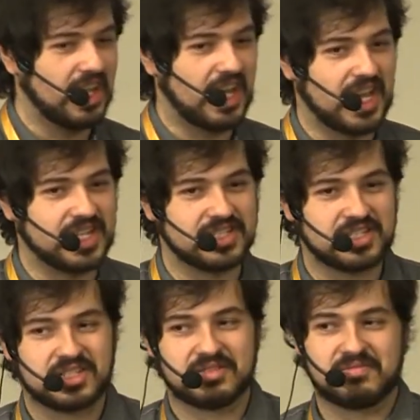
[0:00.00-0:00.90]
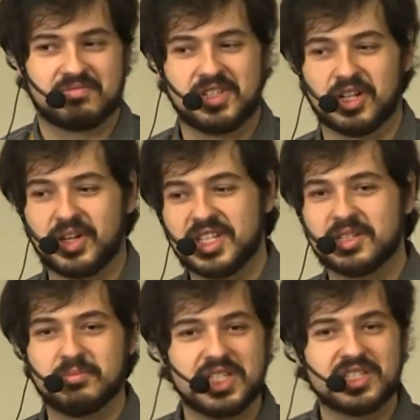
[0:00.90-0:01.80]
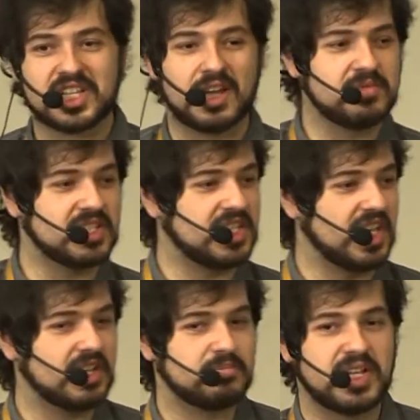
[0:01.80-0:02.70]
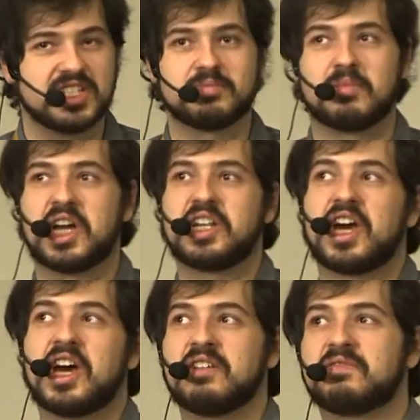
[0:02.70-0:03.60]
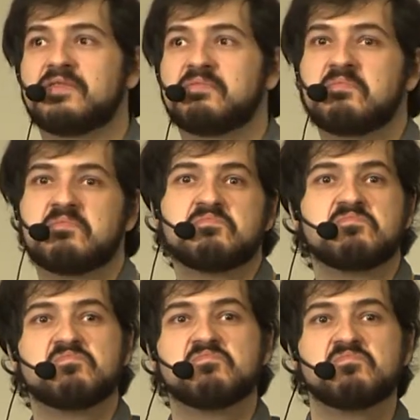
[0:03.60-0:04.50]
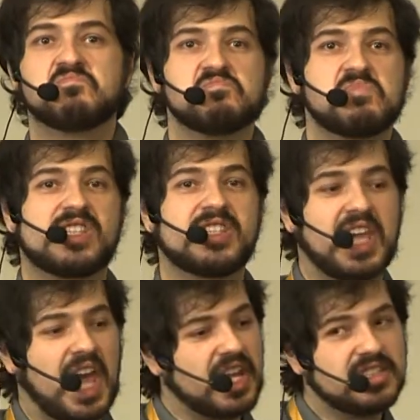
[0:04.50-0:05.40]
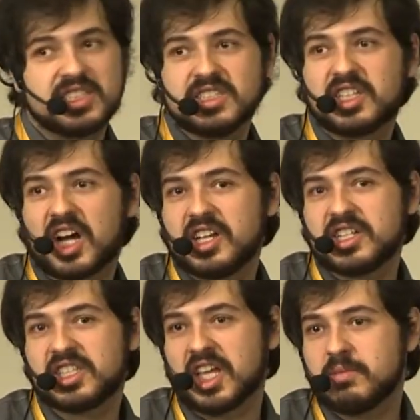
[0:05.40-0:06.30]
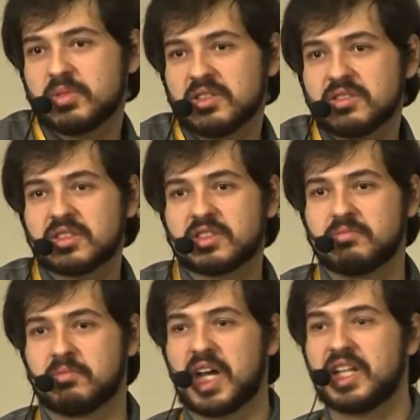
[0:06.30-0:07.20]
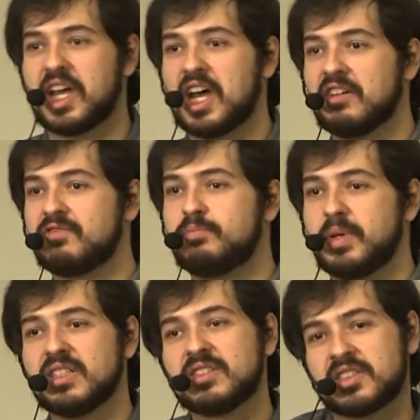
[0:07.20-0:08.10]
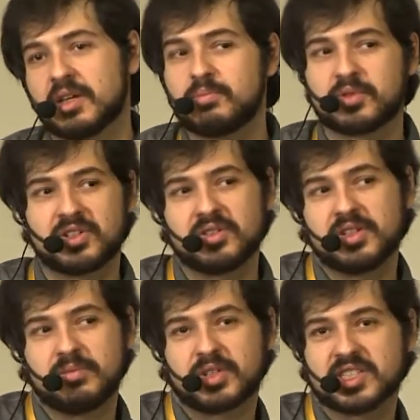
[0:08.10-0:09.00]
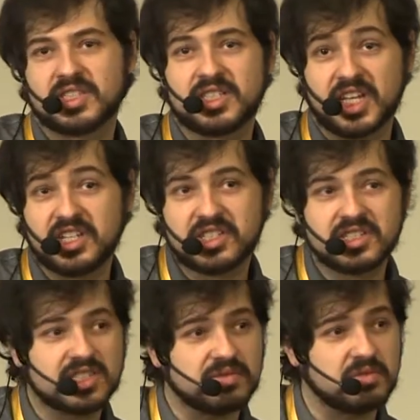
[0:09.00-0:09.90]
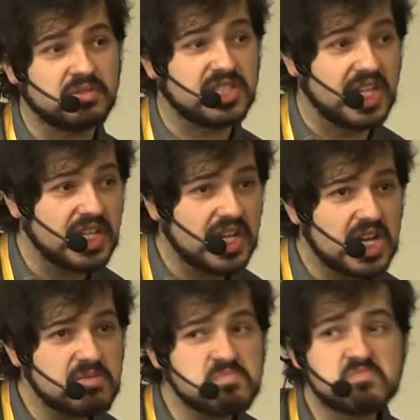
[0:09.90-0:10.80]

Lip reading: And in the meantime, the database might have scanned entire tables, might have built temporary representations of your data.